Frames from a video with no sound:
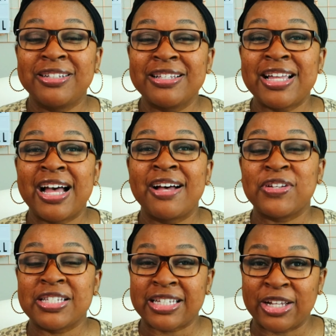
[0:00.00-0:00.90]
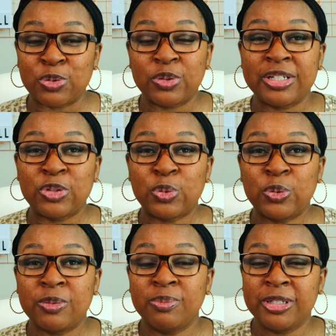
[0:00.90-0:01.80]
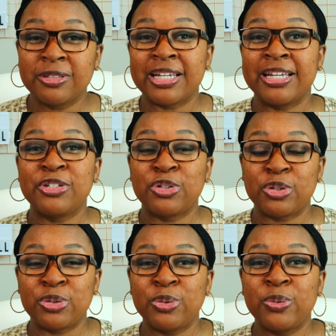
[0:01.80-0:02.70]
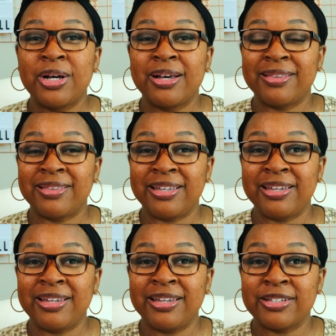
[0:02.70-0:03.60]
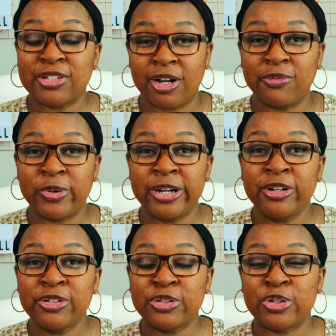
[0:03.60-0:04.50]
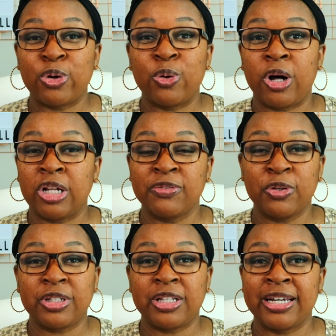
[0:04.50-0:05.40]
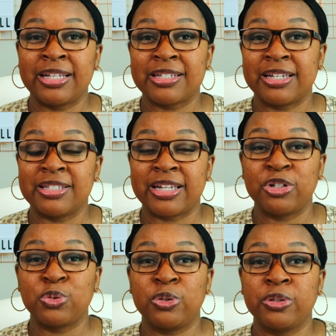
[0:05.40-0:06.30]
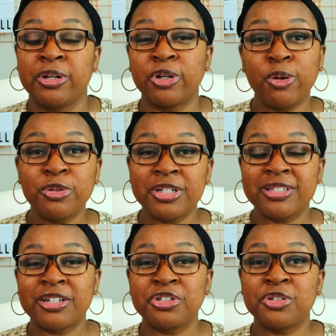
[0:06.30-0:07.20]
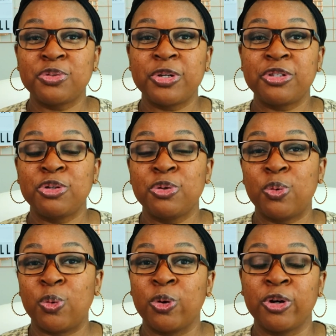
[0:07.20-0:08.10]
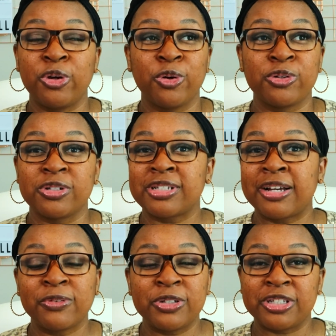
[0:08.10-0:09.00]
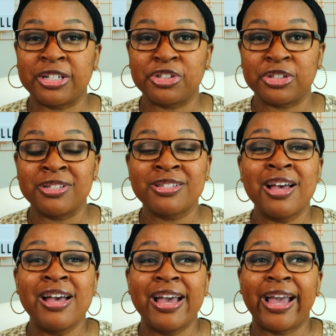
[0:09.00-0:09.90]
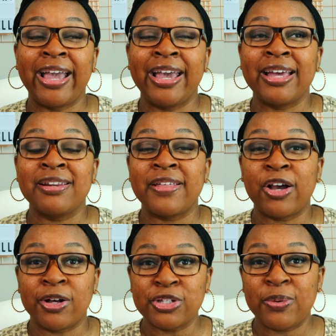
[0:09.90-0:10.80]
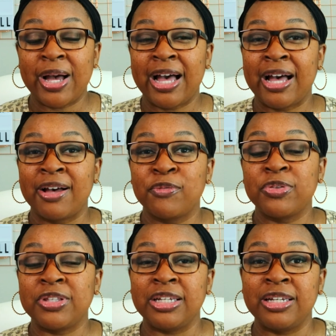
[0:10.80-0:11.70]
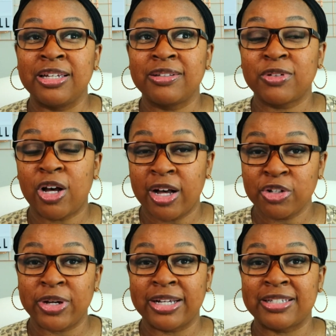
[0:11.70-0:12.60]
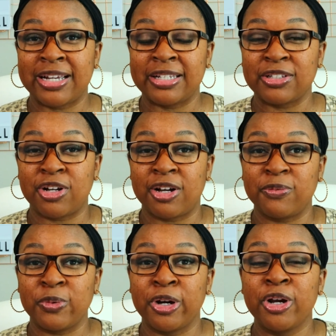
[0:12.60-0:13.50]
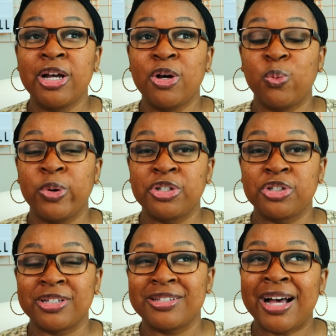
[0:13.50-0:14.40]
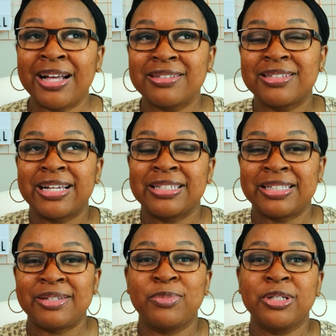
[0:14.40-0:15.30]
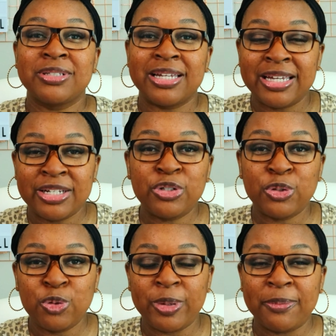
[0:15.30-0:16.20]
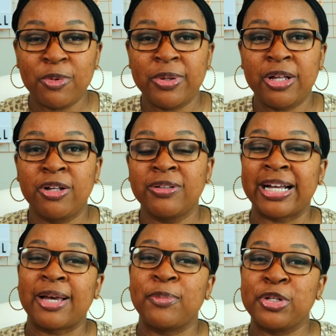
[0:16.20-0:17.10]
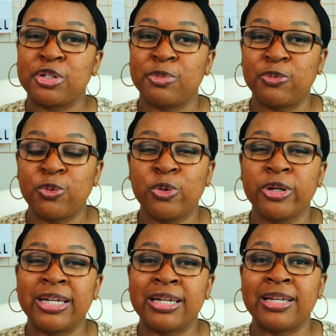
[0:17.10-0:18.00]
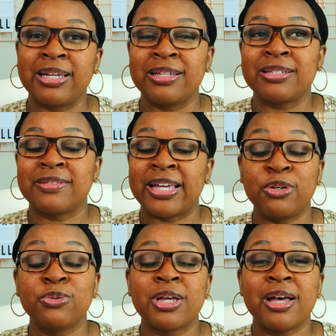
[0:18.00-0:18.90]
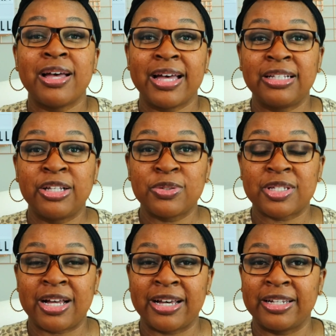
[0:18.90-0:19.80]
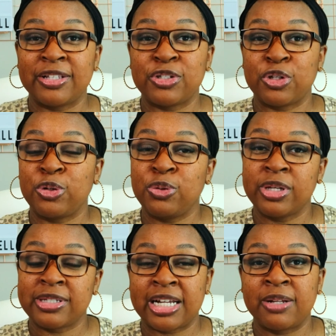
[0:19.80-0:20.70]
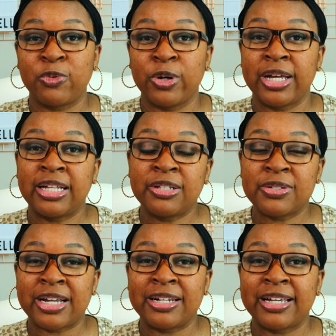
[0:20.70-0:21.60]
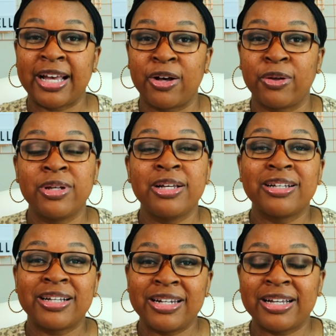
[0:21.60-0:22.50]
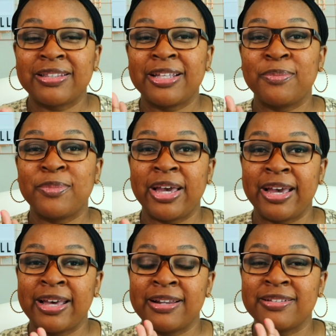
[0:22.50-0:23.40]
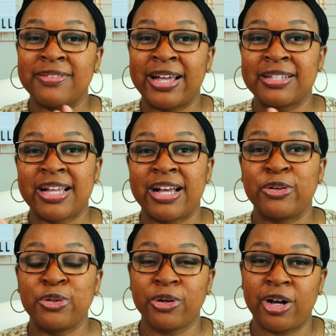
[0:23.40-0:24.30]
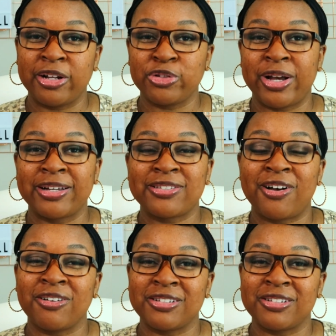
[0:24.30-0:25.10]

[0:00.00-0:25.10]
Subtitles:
does have a scheduling tool built into the software, so all of your clients can schedule their coaching sessions with you or your discovery sessions. And they also have the contract signing software, which is not technically built into Paperbell. Like I mentioned before, they use HelloSign, and so you sign up for a HelloSign account, connect them, and that is how your contracts are